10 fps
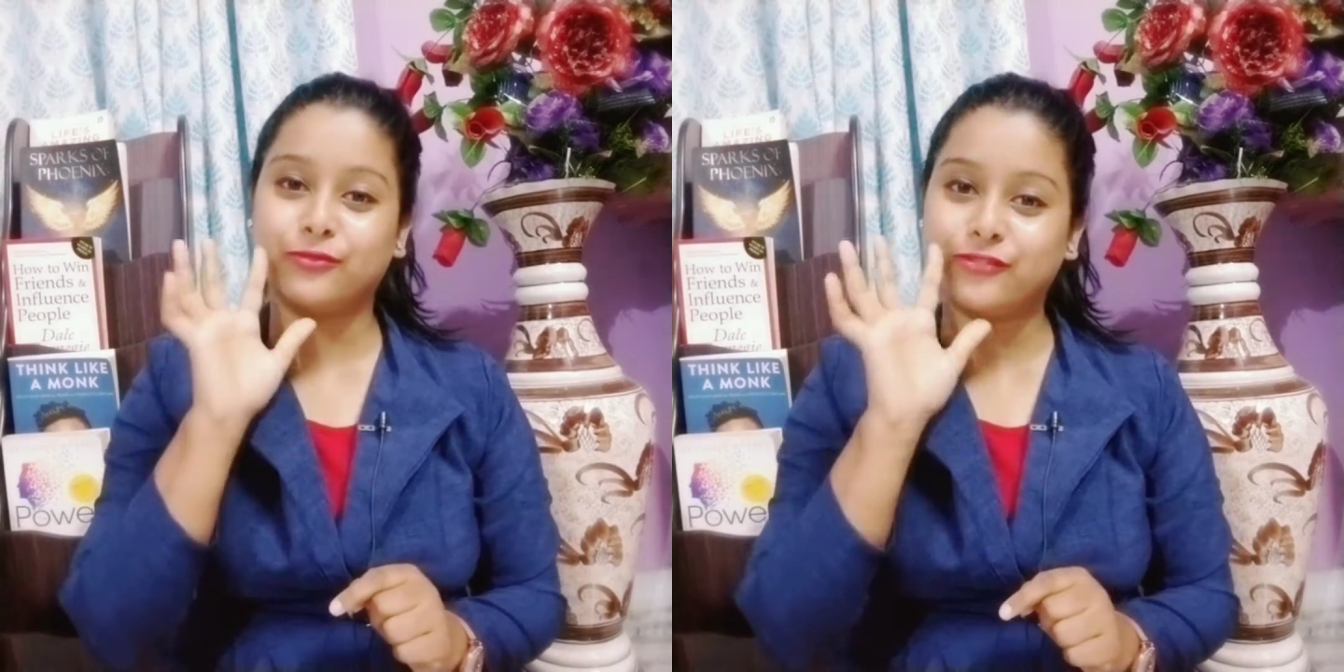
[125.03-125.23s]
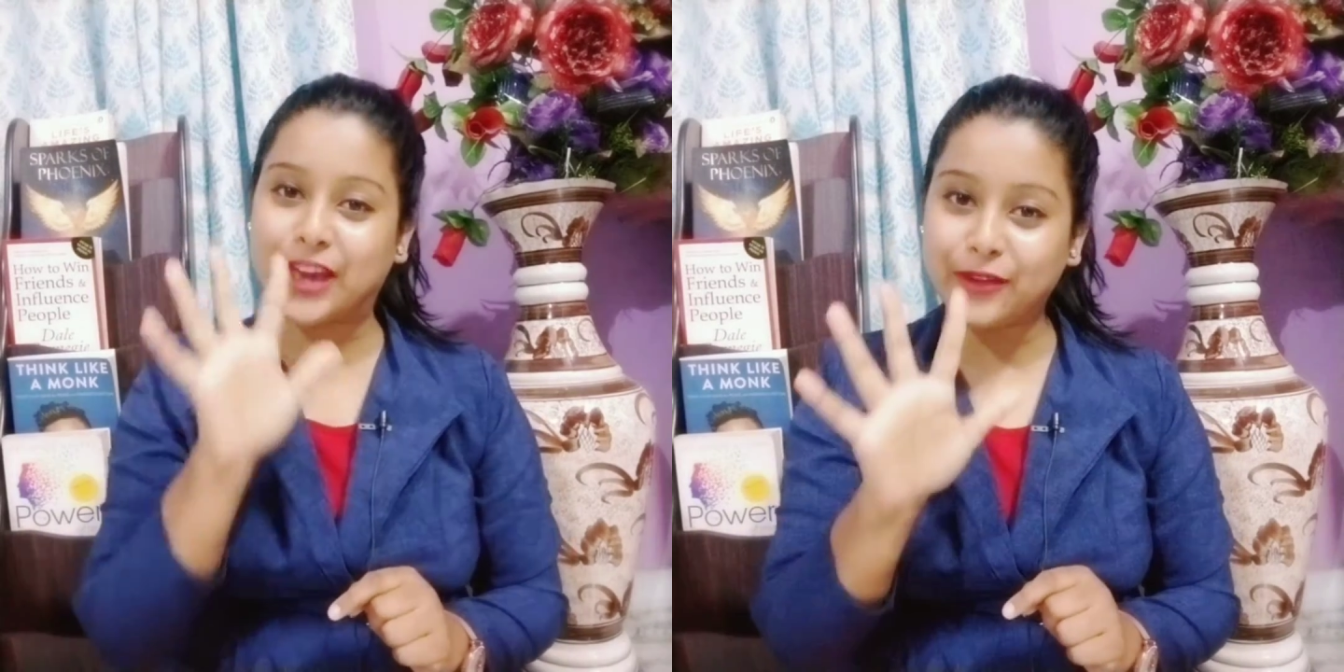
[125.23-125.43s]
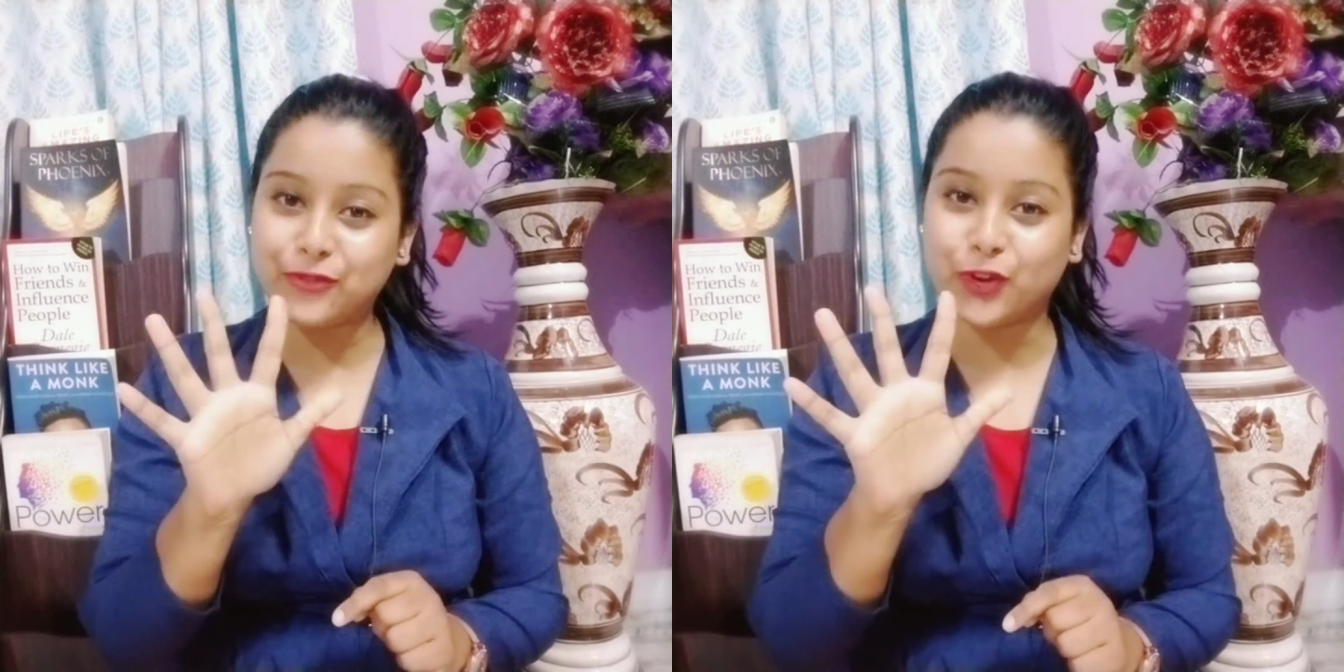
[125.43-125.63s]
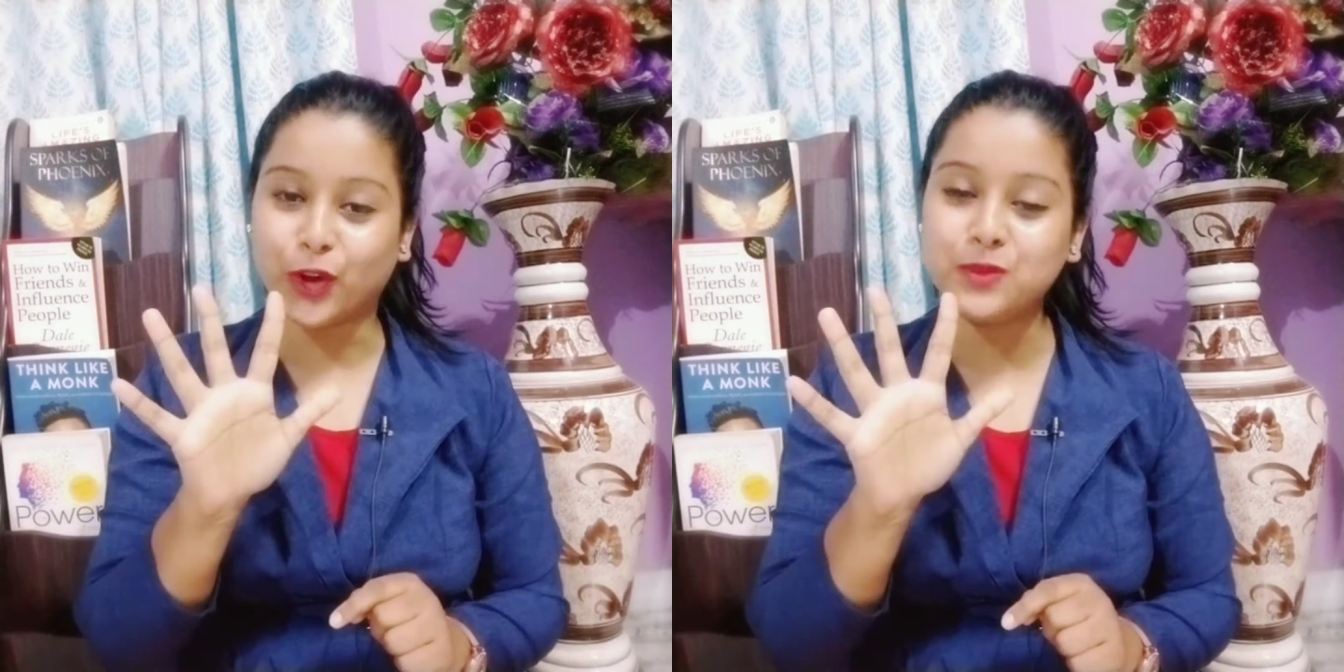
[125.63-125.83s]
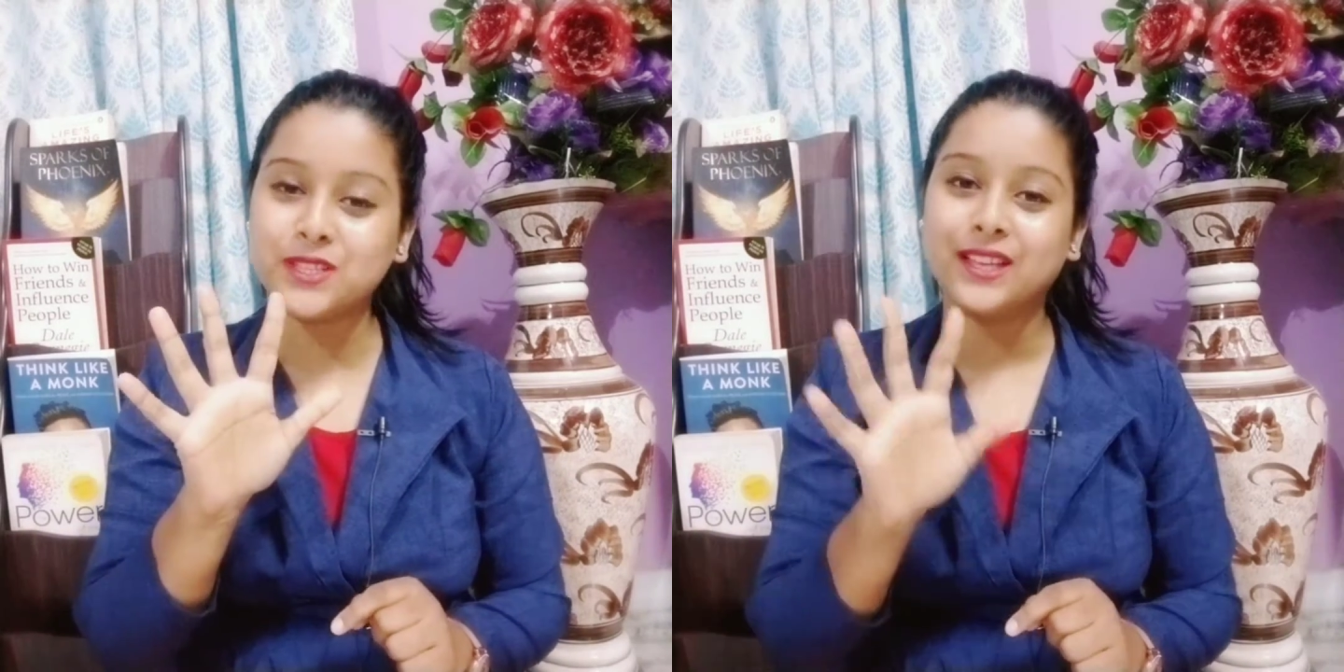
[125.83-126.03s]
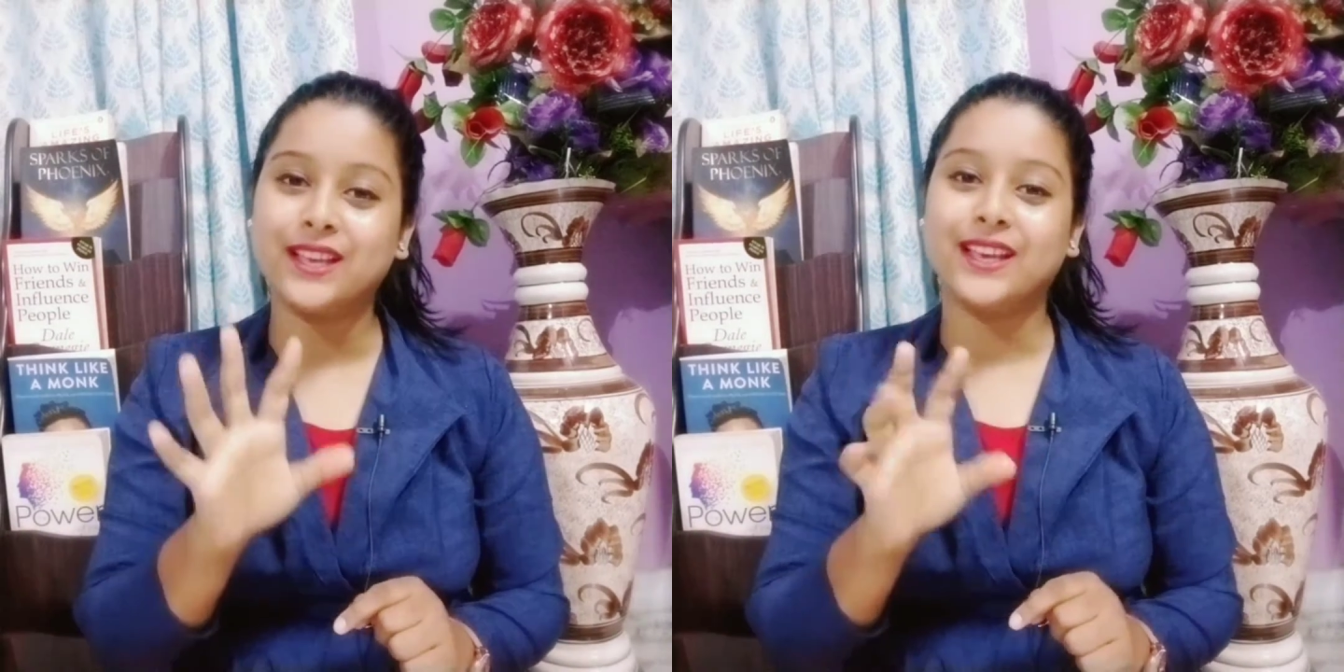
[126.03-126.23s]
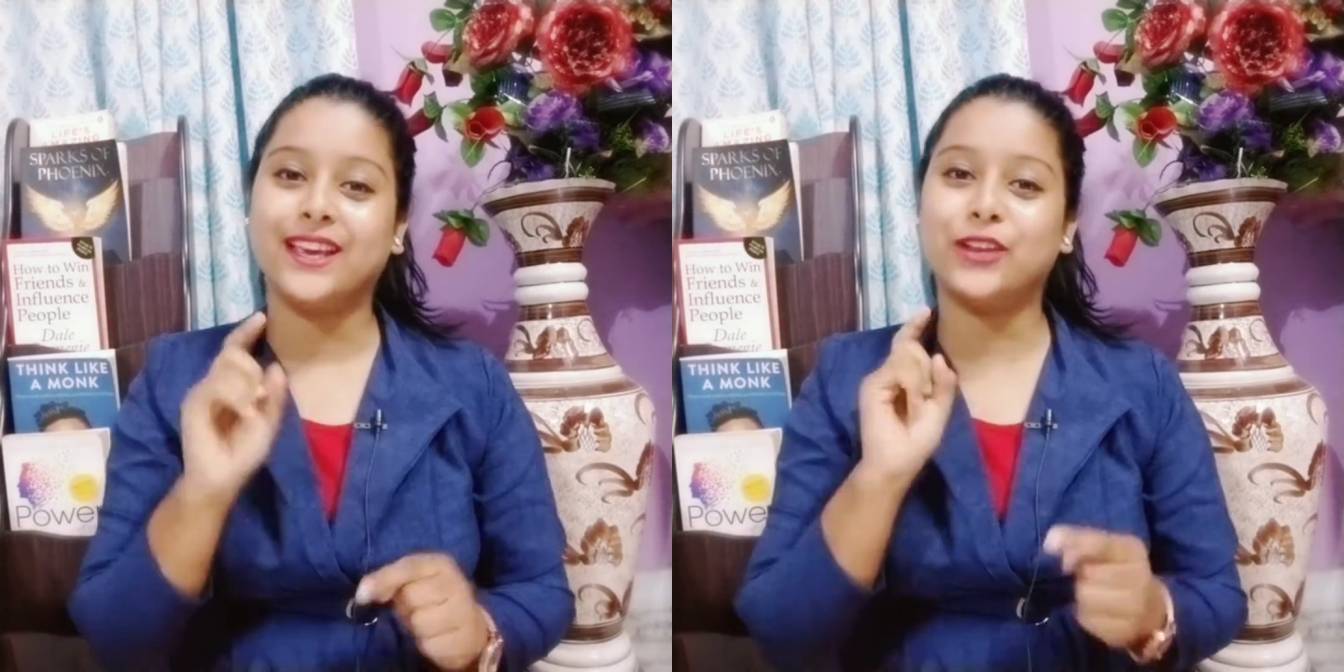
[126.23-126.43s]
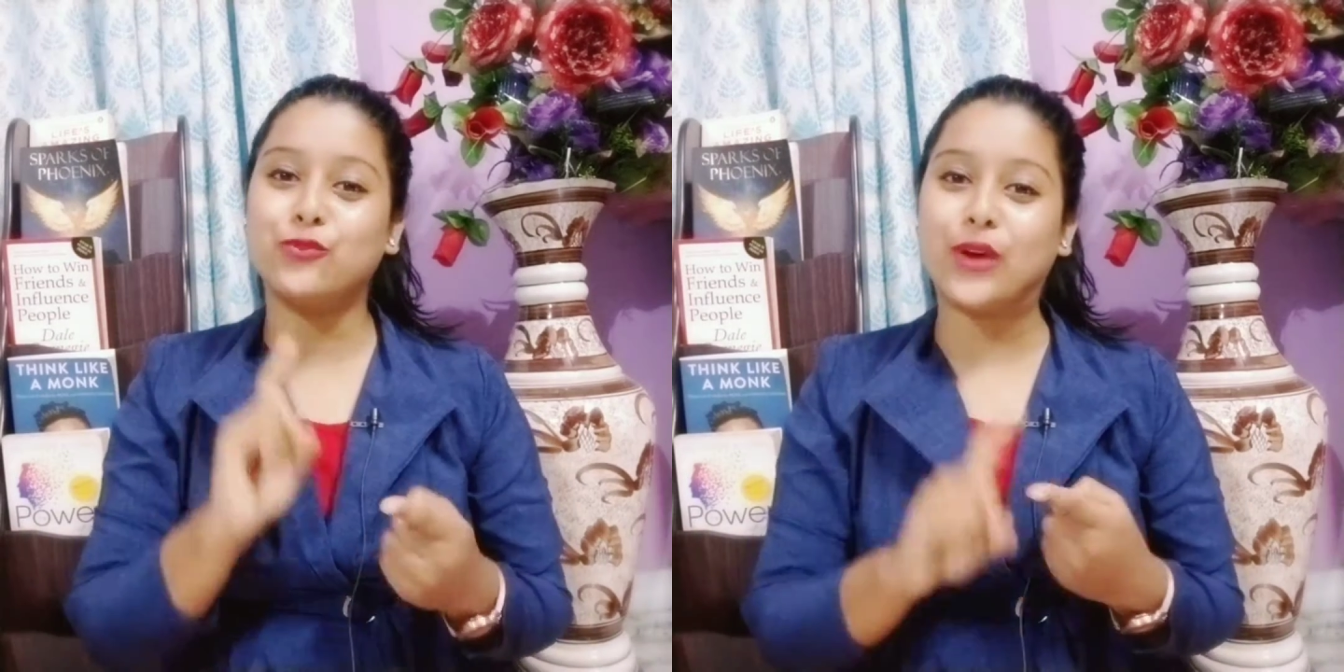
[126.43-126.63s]
5 drops
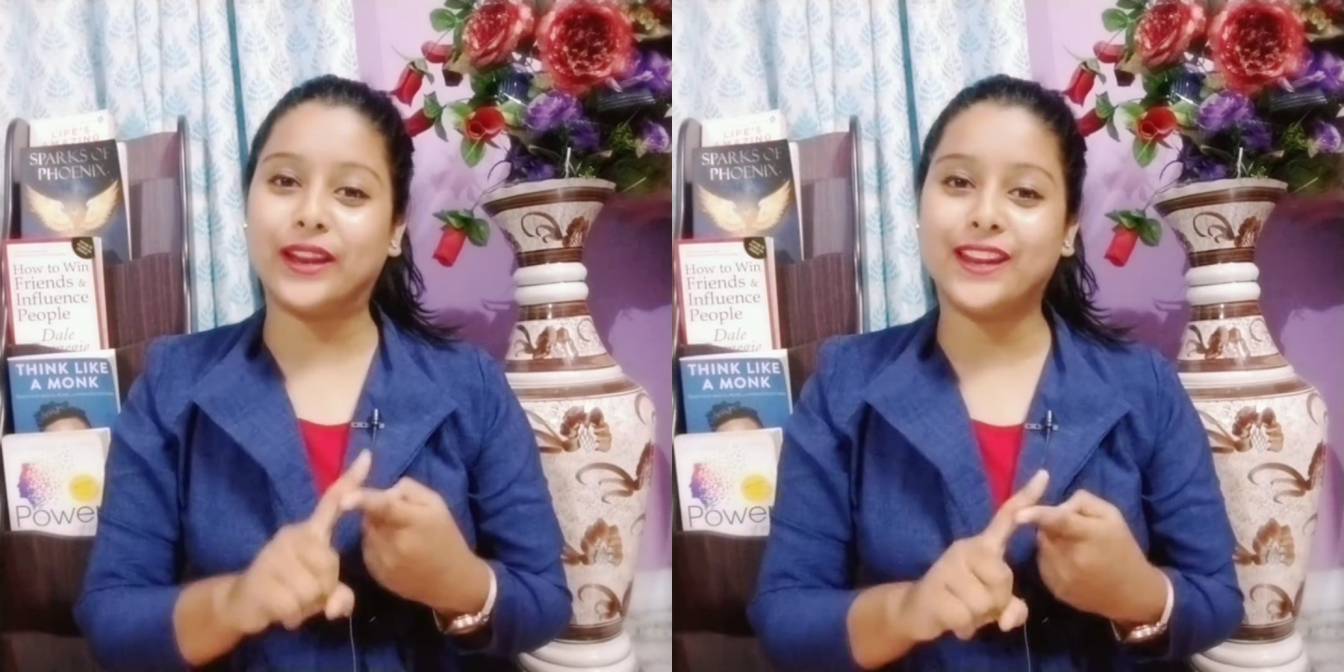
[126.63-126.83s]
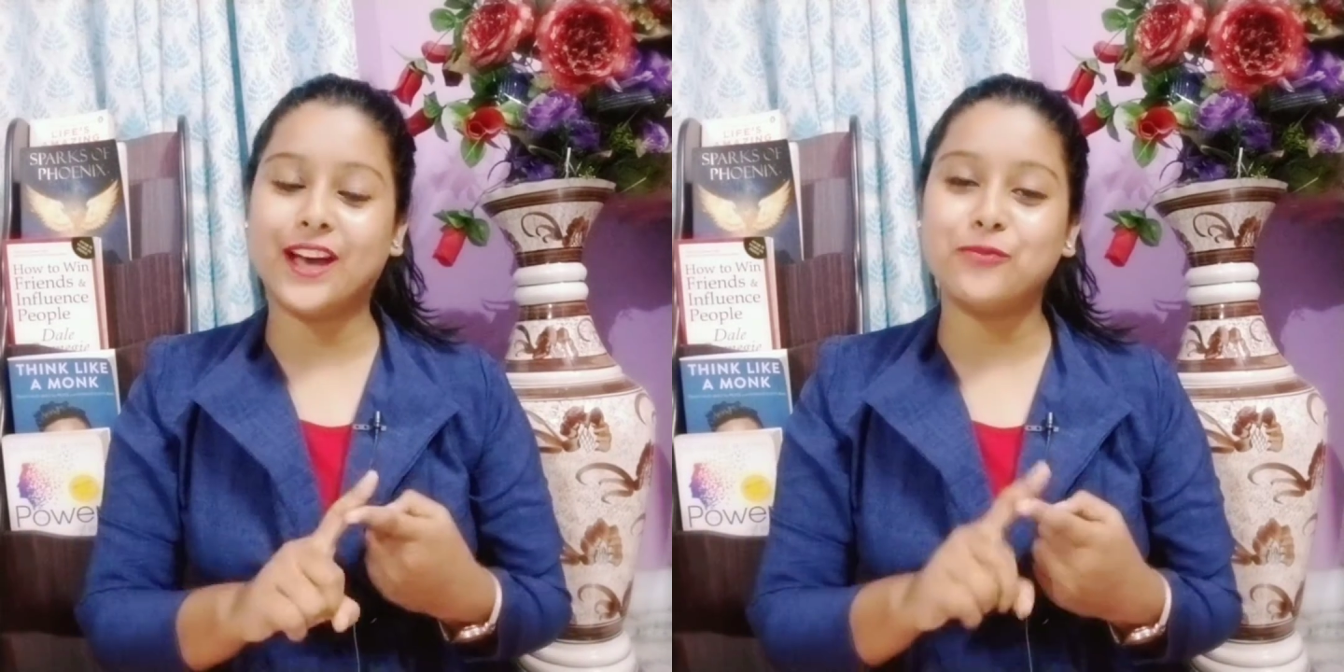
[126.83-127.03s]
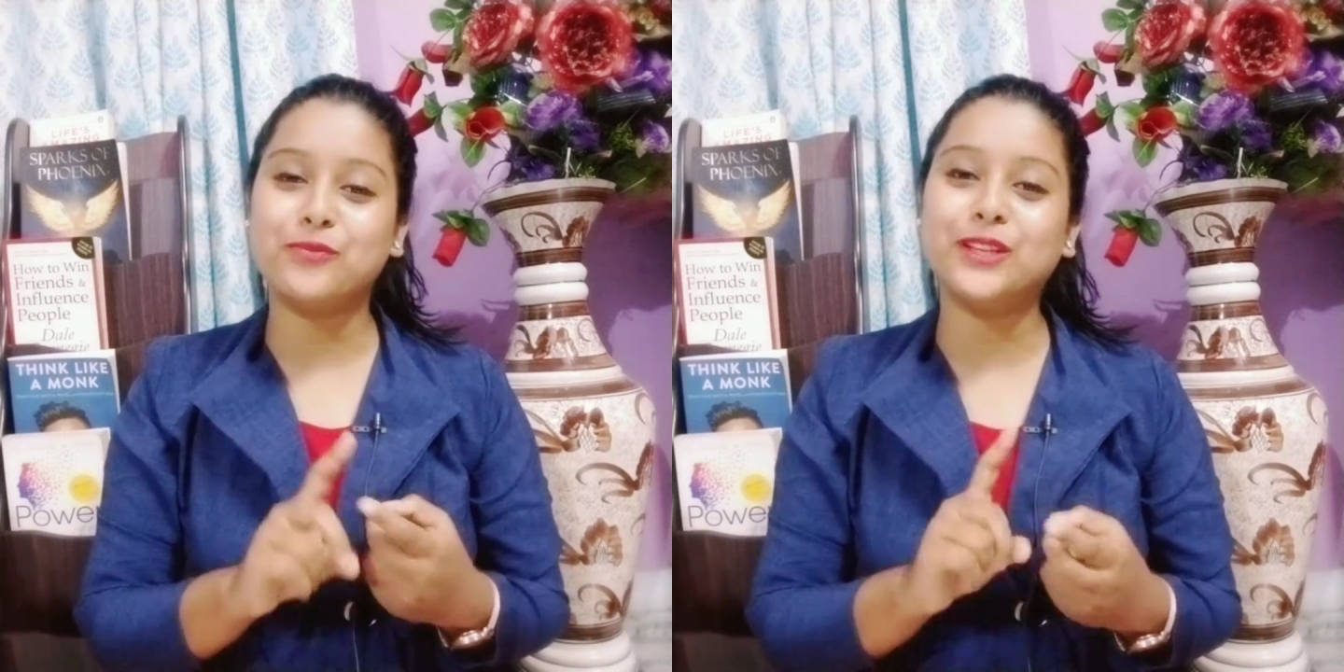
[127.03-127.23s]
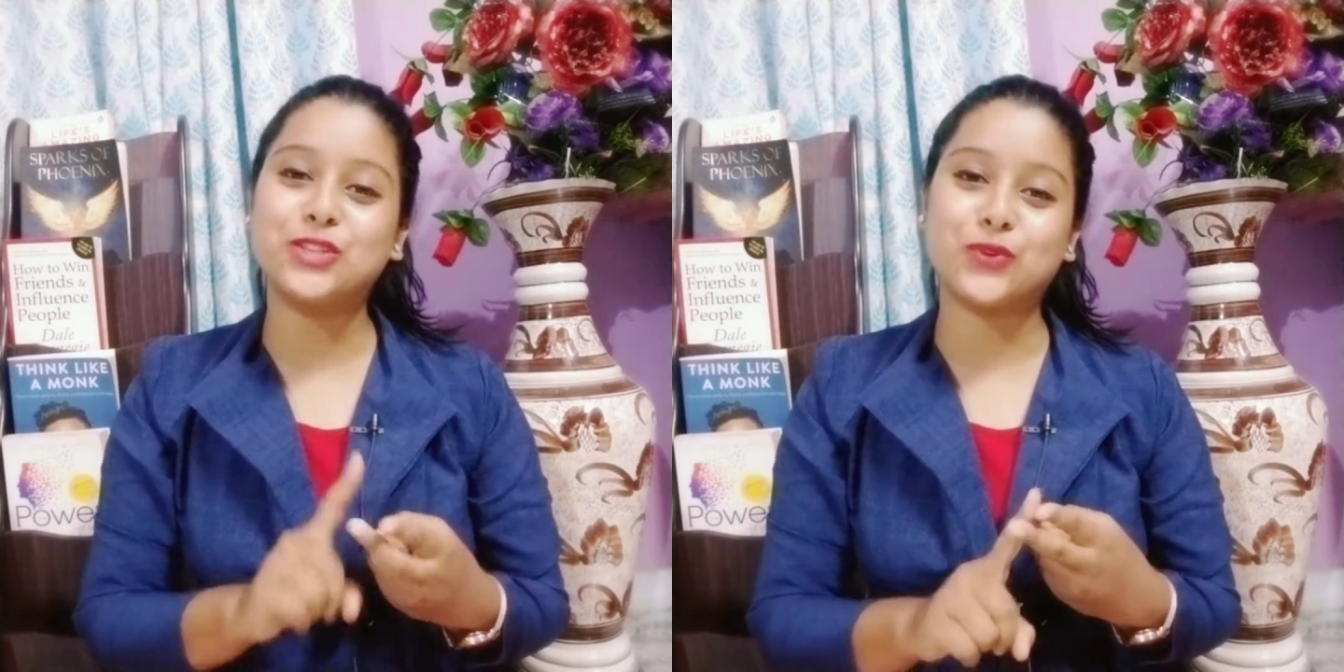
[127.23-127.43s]
in 1.5 month,